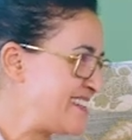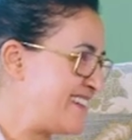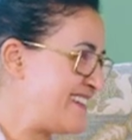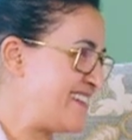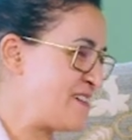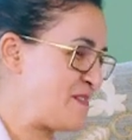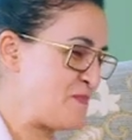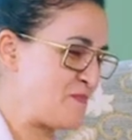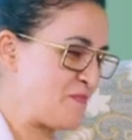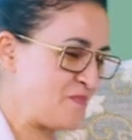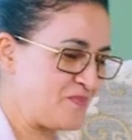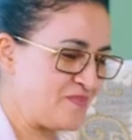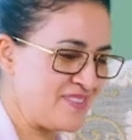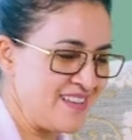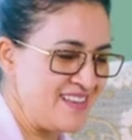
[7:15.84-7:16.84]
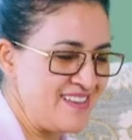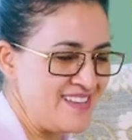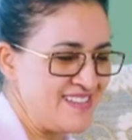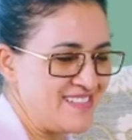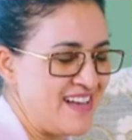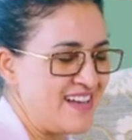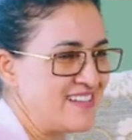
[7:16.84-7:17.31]
Which
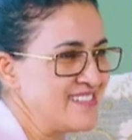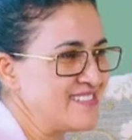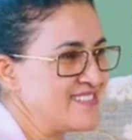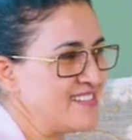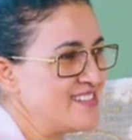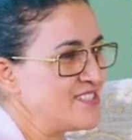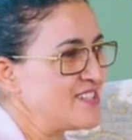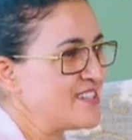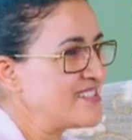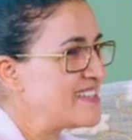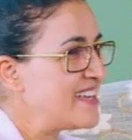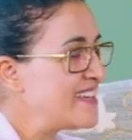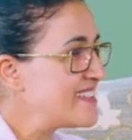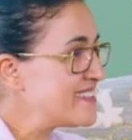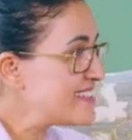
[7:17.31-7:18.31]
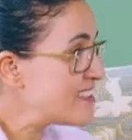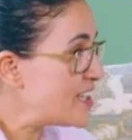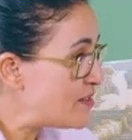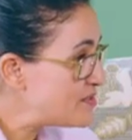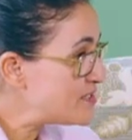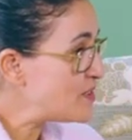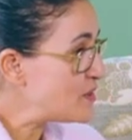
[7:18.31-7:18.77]
His Highness Sheikh Zayed
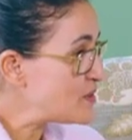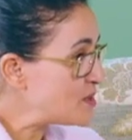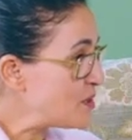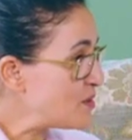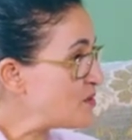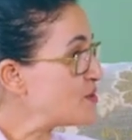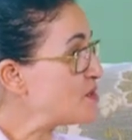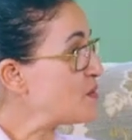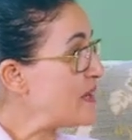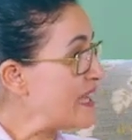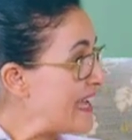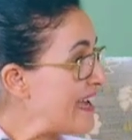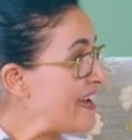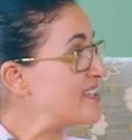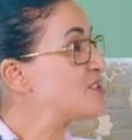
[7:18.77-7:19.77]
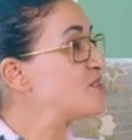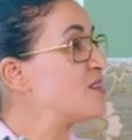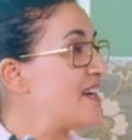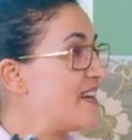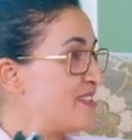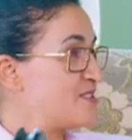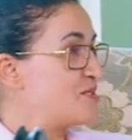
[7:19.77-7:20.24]
loved also. So I had
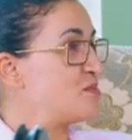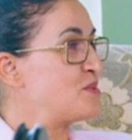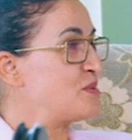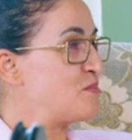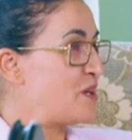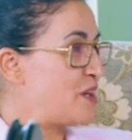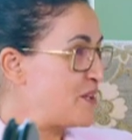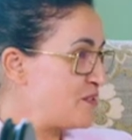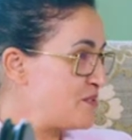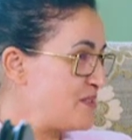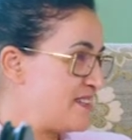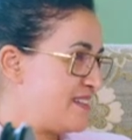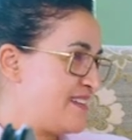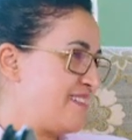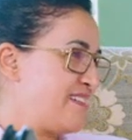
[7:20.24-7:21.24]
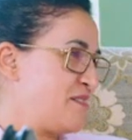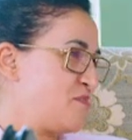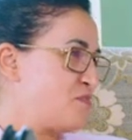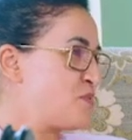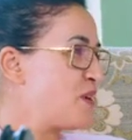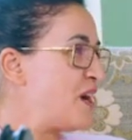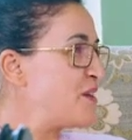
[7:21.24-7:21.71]
to be a part of it, and I'm
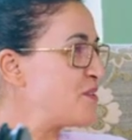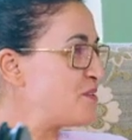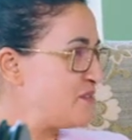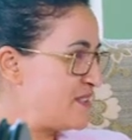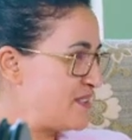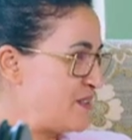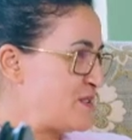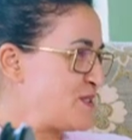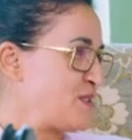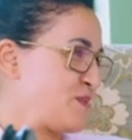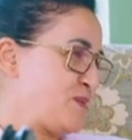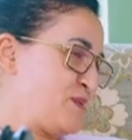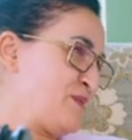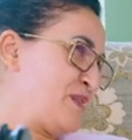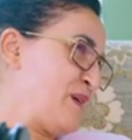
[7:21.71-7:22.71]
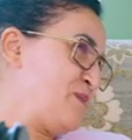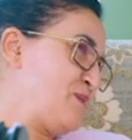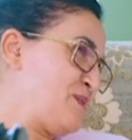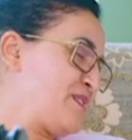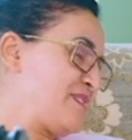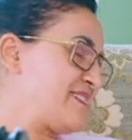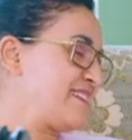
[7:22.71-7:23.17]
proud of it also. So that
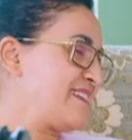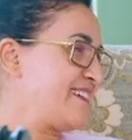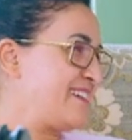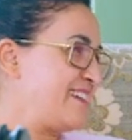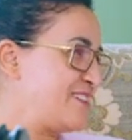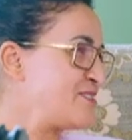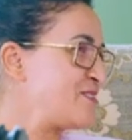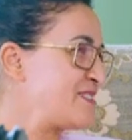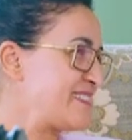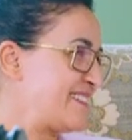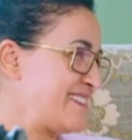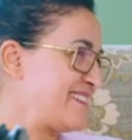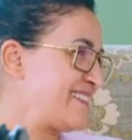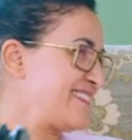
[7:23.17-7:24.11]
was interesting.